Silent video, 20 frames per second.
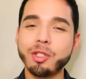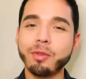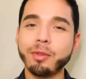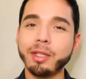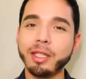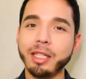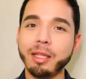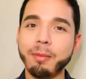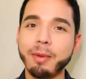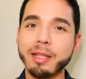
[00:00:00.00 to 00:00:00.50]
It
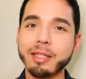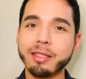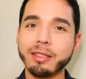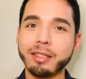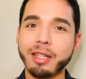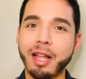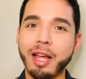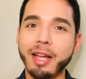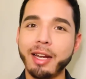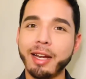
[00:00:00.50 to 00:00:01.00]
really means a
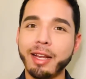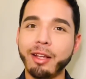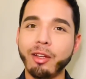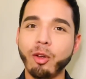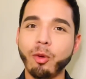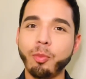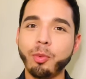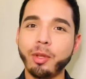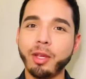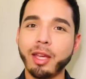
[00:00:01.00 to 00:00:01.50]
lot, and I
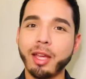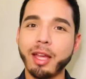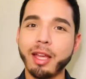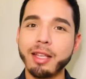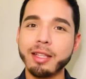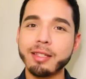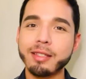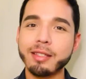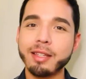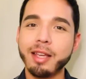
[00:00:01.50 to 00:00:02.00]
hope you
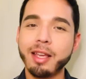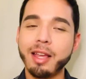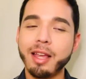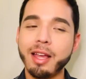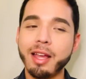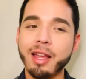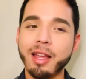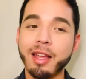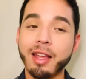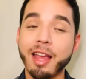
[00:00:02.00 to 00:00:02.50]
guys
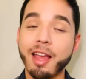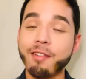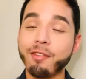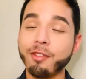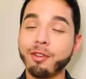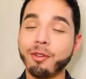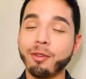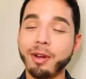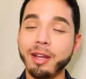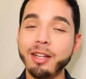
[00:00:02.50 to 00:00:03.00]
uh, have a
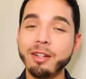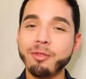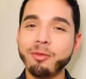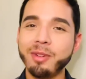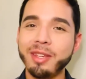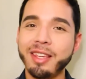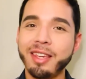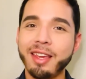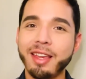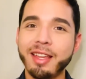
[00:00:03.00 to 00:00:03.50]
great
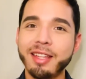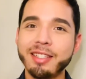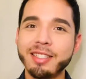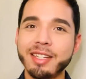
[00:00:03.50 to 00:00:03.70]
weekend.